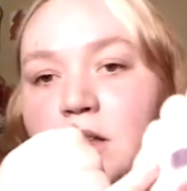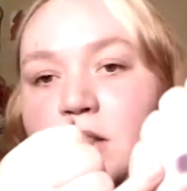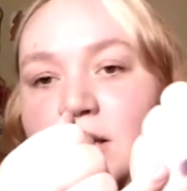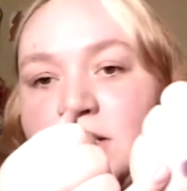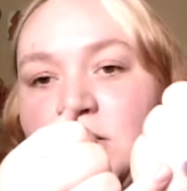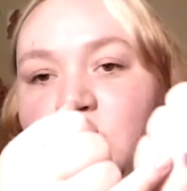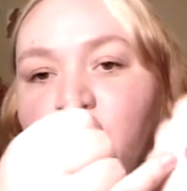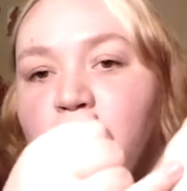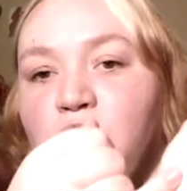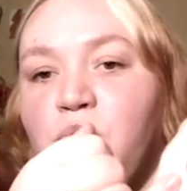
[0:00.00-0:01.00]
Like I said,
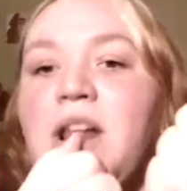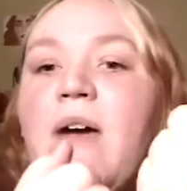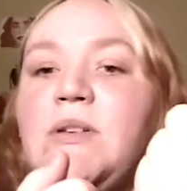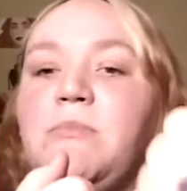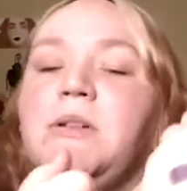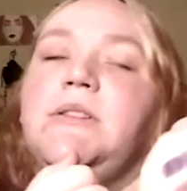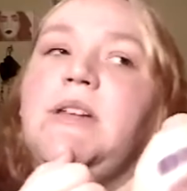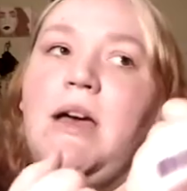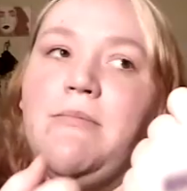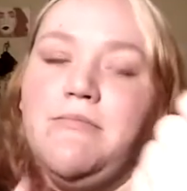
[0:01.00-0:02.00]
you would have to build it
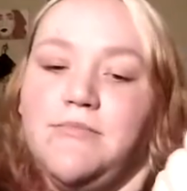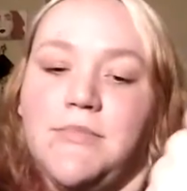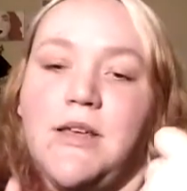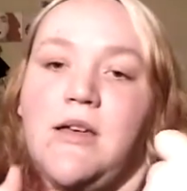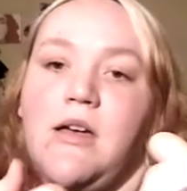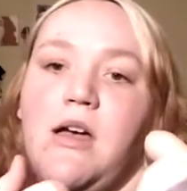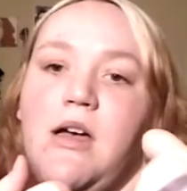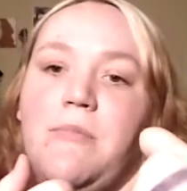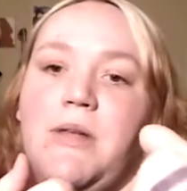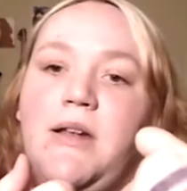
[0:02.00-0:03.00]
up.
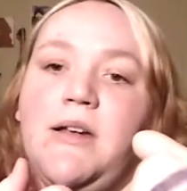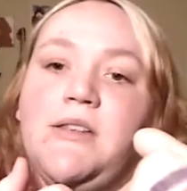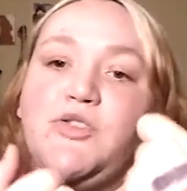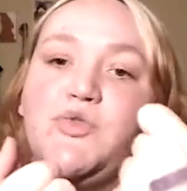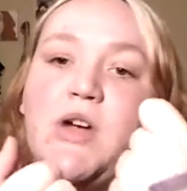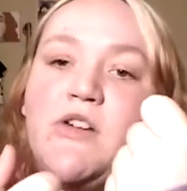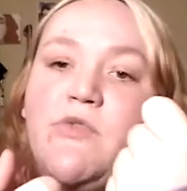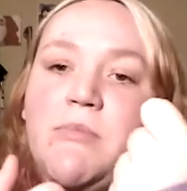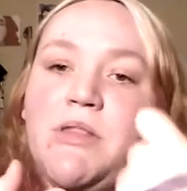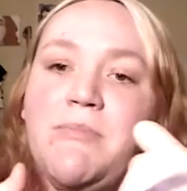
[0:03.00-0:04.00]
And it is a drier
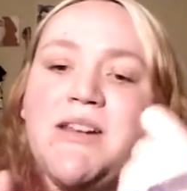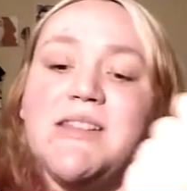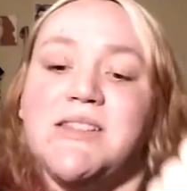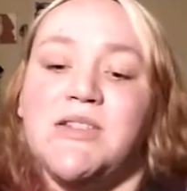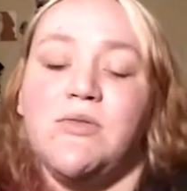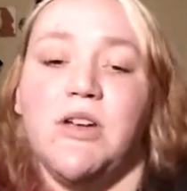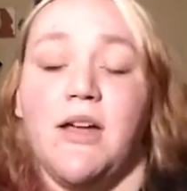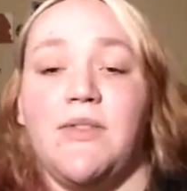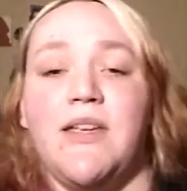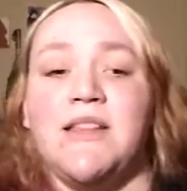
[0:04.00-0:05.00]
formula, but it's still
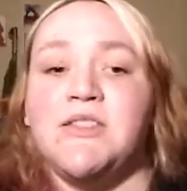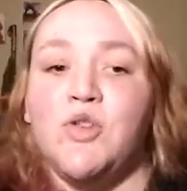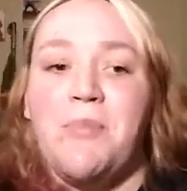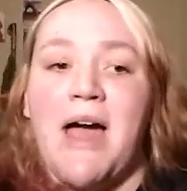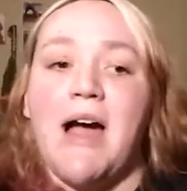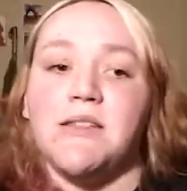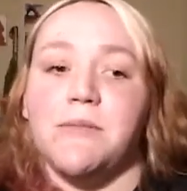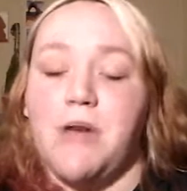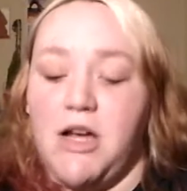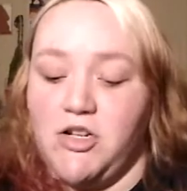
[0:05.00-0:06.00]
good. It still packs a
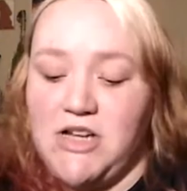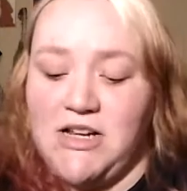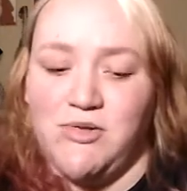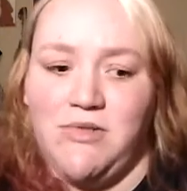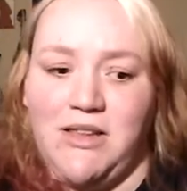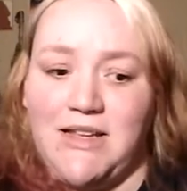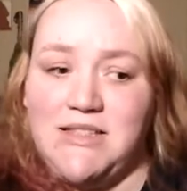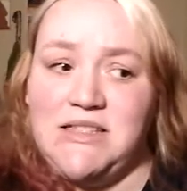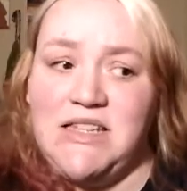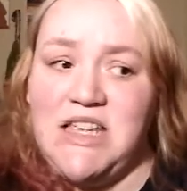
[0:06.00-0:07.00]
punch, and it's only like
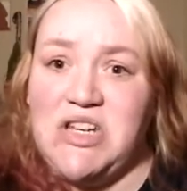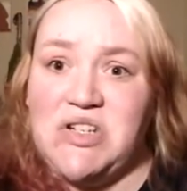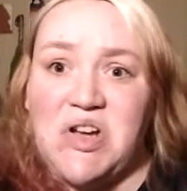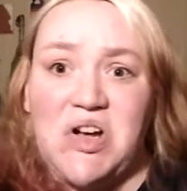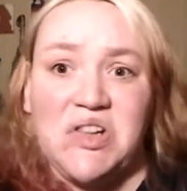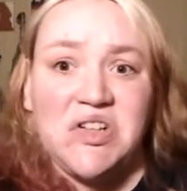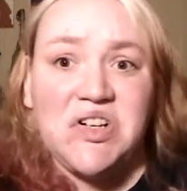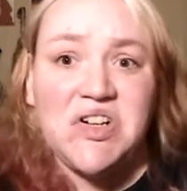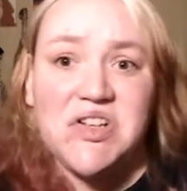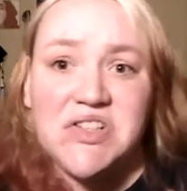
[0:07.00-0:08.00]

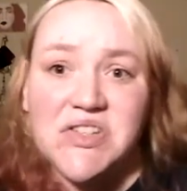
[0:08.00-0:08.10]
$10.